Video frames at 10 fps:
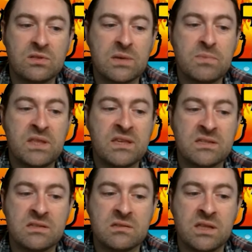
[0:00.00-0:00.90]
some of
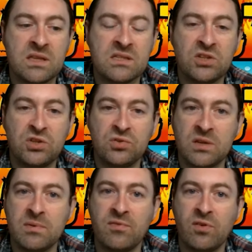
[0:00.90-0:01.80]
these issues
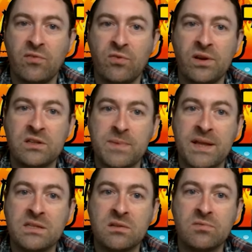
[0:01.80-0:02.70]
can be very, very
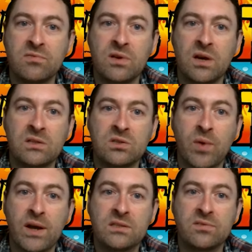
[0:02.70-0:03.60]
expensive to
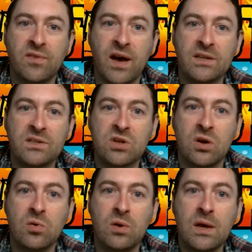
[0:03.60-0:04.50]
rectify.
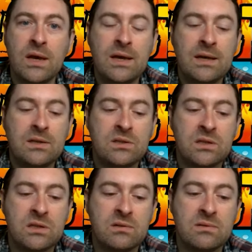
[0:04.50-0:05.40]
So
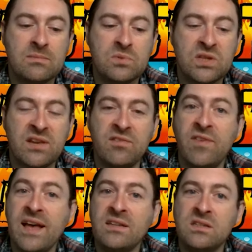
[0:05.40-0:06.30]
to
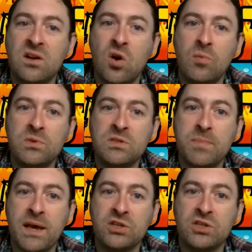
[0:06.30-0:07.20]
invest in a home
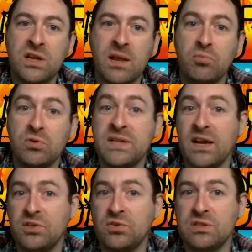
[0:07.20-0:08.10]
inspection and
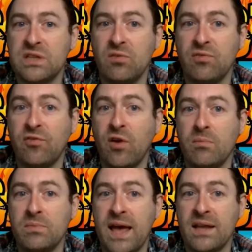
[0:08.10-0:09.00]
protect yourself
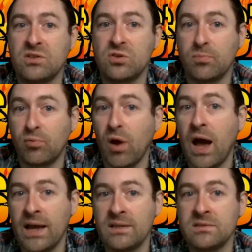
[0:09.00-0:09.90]
from that
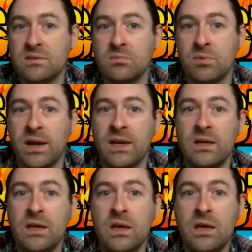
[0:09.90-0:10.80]
surprise,
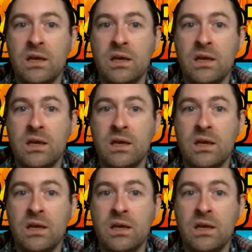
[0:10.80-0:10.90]
right,